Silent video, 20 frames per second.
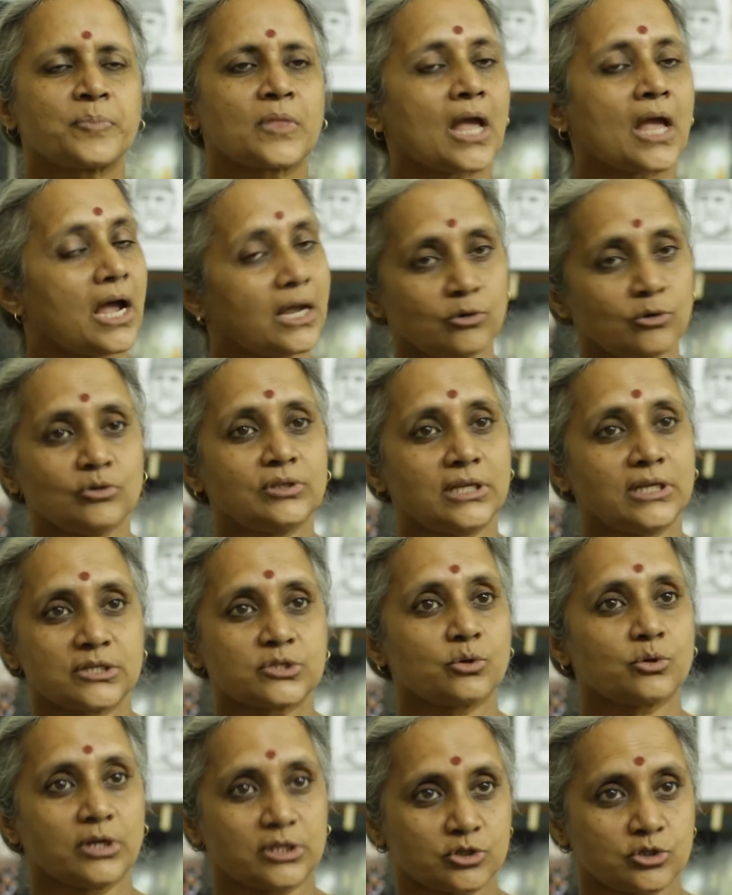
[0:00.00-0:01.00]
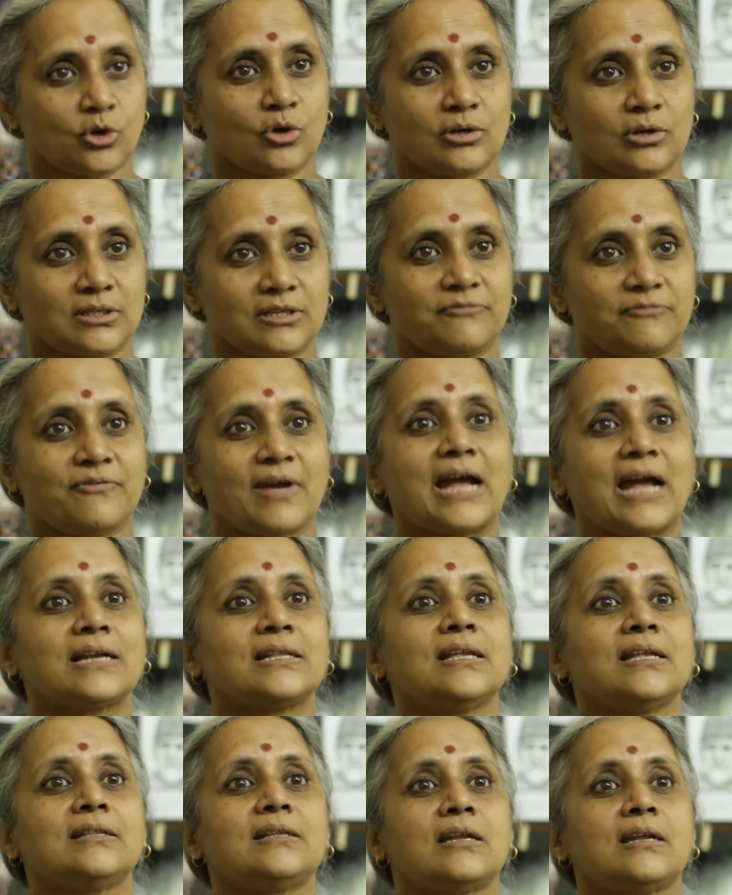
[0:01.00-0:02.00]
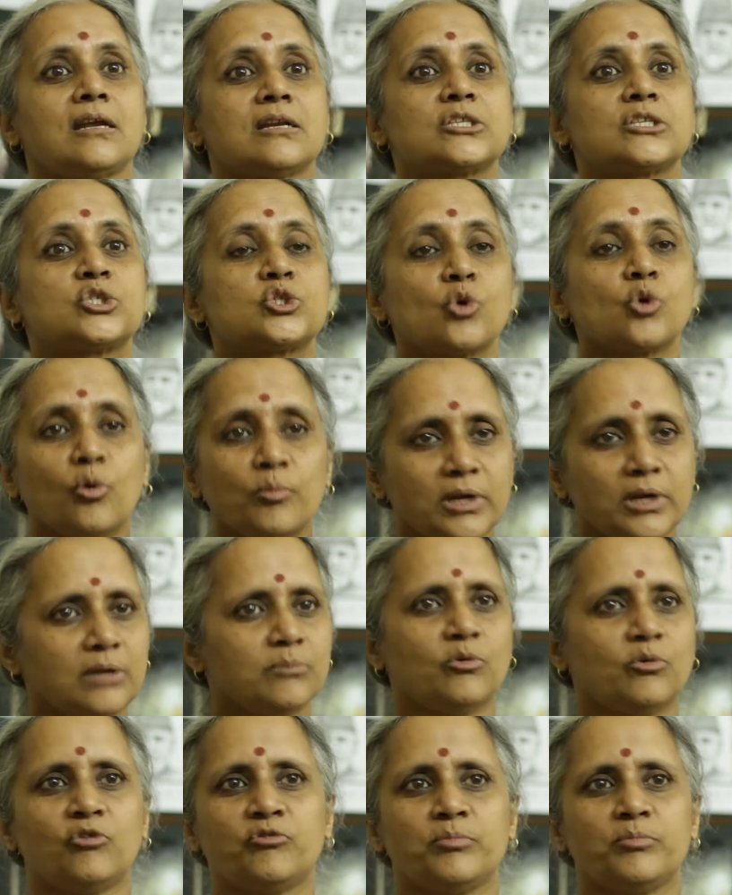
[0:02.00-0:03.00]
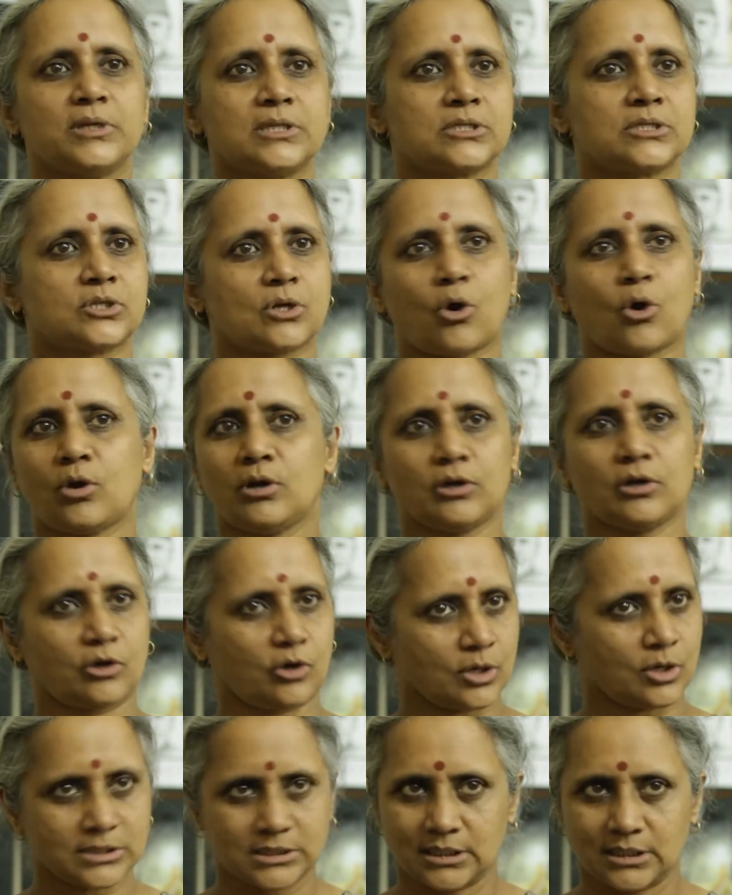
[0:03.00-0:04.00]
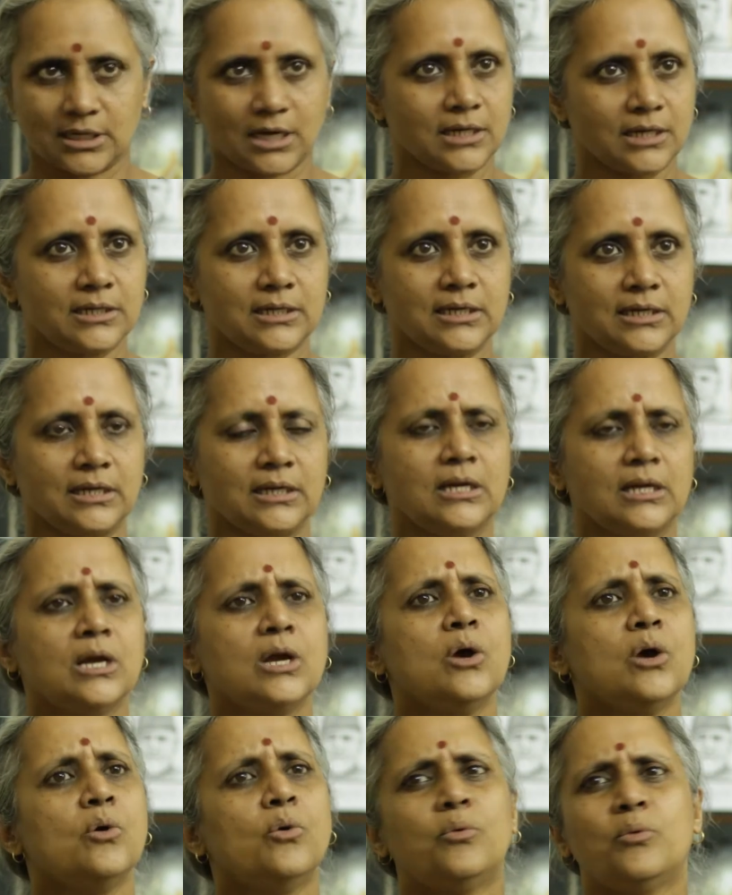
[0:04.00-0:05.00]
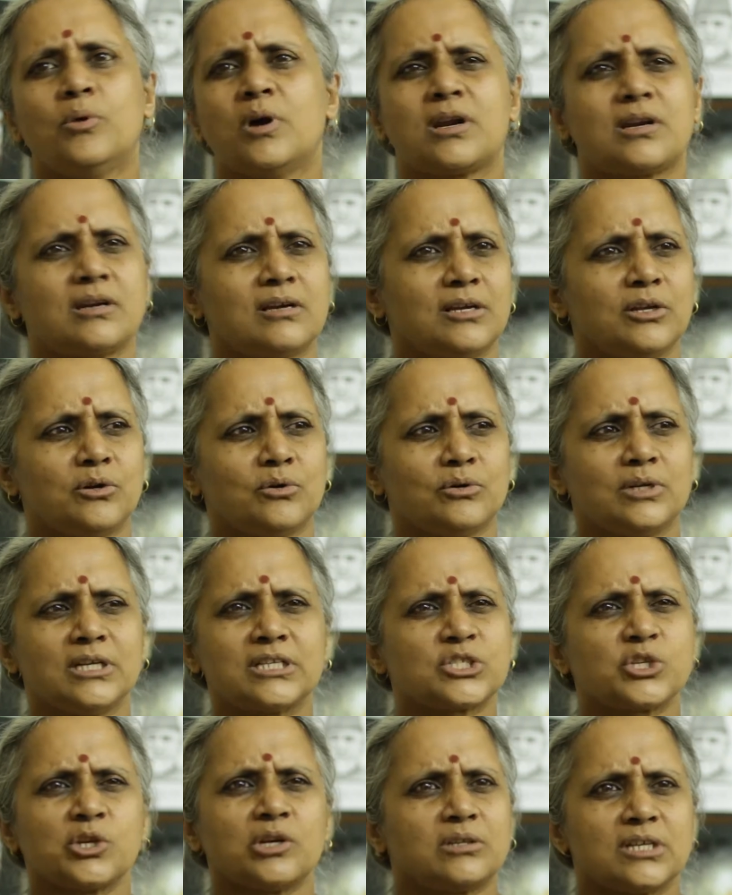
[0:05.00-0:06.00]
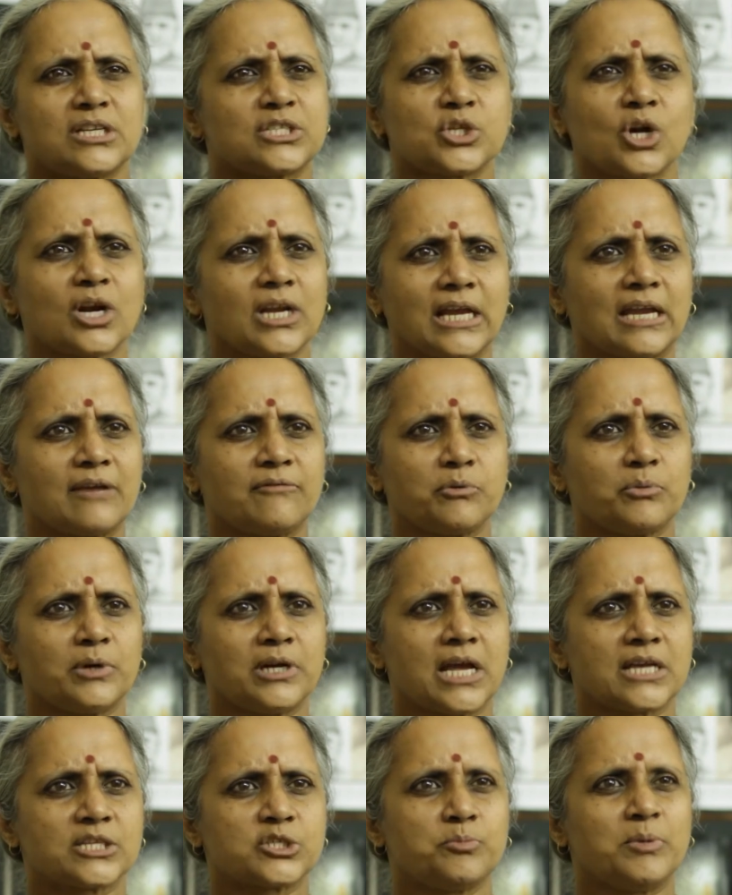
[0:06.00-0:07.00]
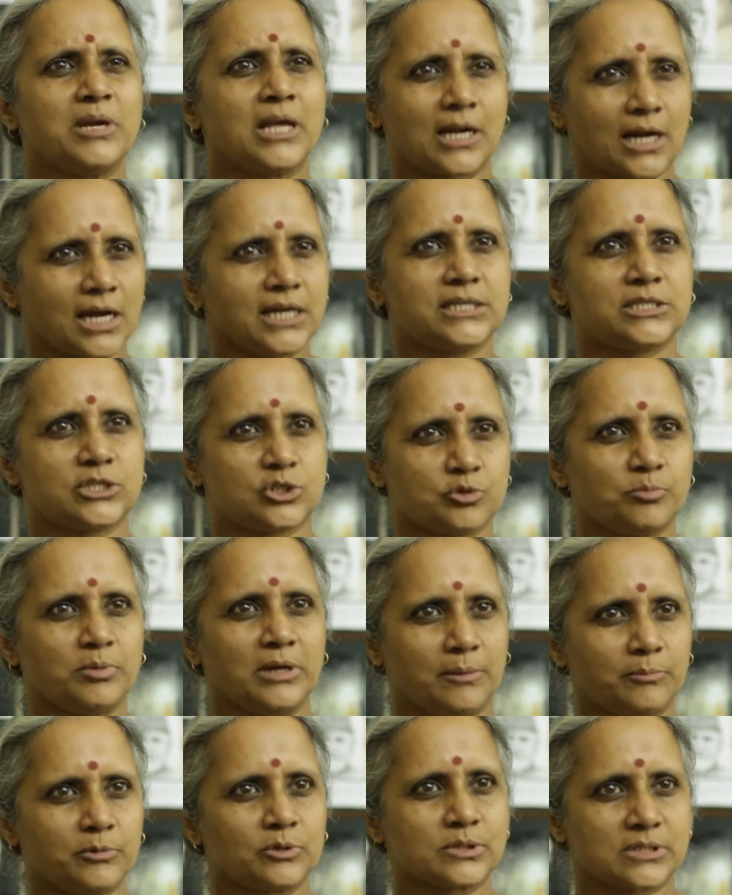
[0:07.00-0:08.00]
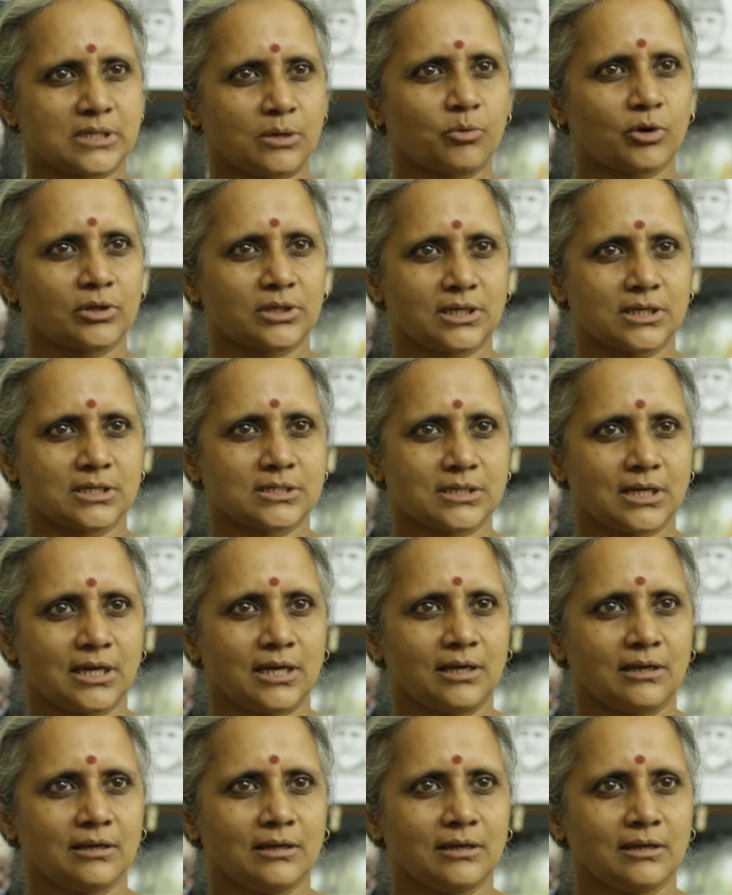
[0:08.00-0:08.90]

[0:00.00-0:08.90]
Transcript: I don't think so at all. The fact that there are so many movements all across the country, it's not like everyone has to be right to be able to say what they are saying.